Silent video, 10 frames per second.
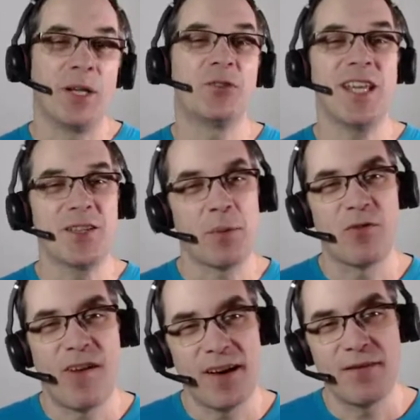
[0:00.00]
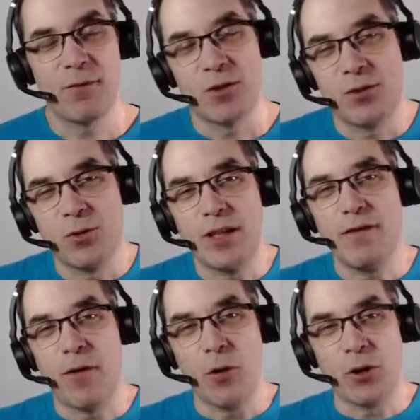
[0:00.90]
My today top 5 was really
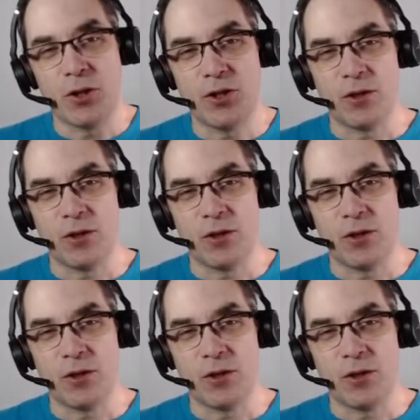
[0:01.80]
focused